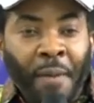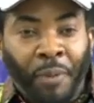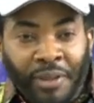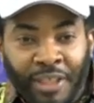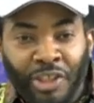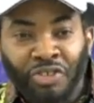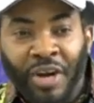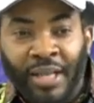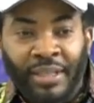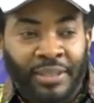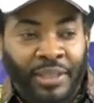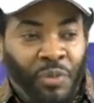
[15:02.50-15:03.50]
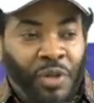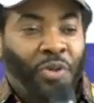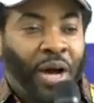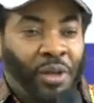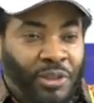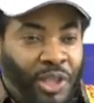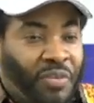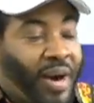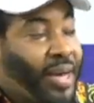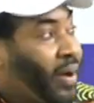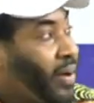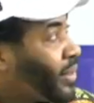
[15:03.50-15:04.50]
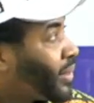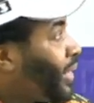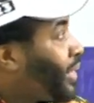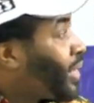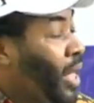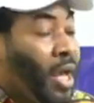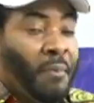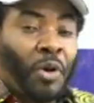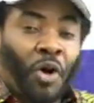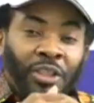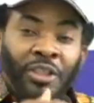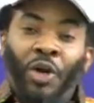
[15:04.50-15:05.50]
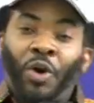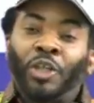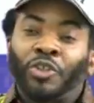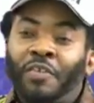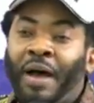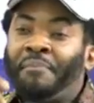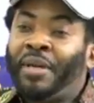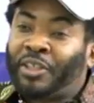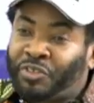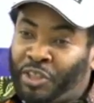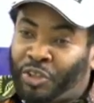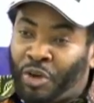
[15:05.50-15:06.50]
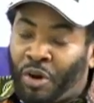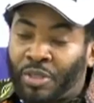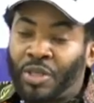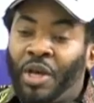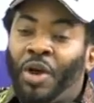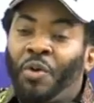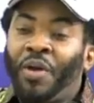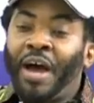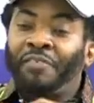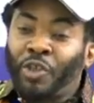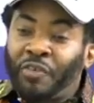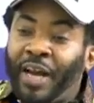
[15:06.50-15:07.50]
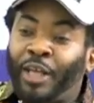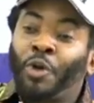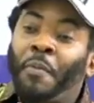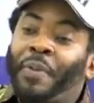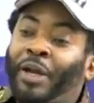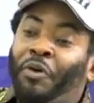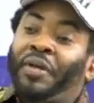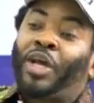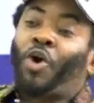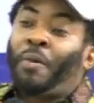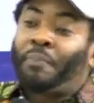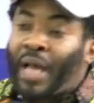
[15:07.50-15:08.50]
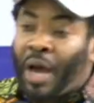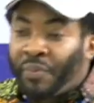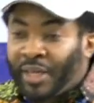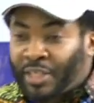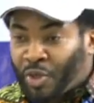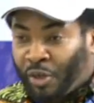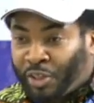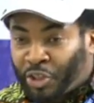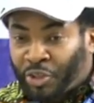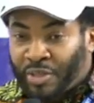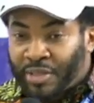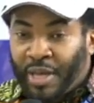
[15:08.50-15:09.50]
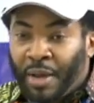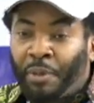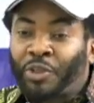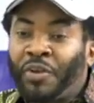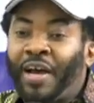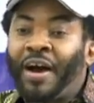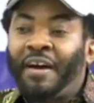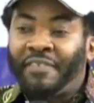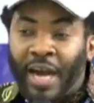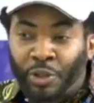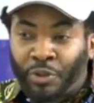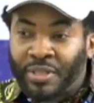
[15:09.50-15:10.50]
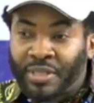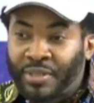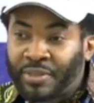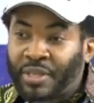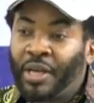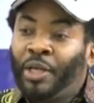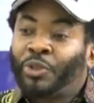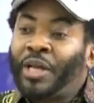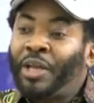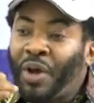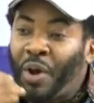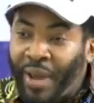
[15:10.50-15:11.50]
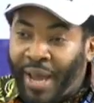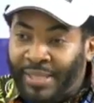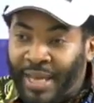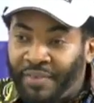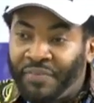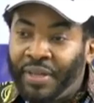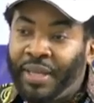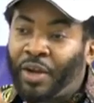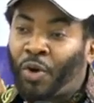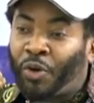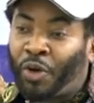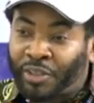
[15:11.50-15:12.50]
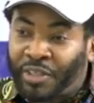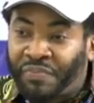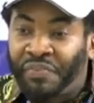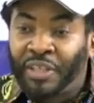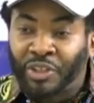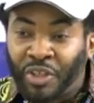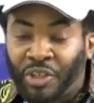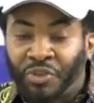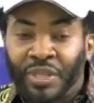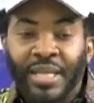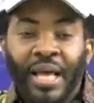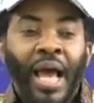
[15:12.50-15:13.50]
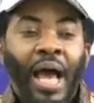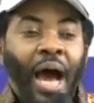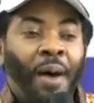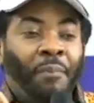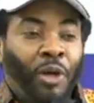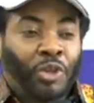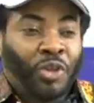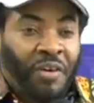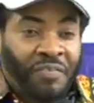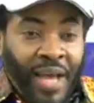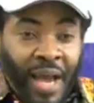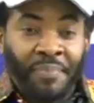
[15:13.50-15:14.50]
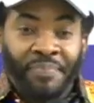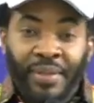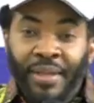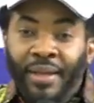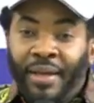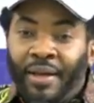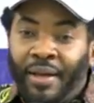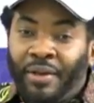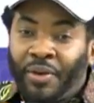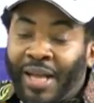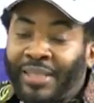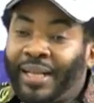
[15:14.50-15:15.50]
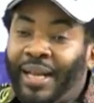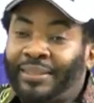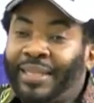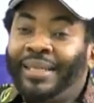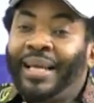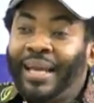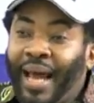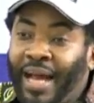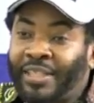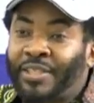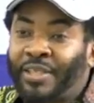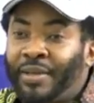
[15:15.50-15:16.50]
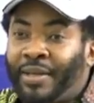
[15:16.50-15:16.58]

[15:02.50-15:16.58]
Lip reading: important strategy which we are using right now in the States, because in the course of administering drugs, we have discovered that some people had already come down with these conditions. Most of them have hydrocele. So that's why we are intervening, conducting free surgeries, and most of them, Your Excellency, in the last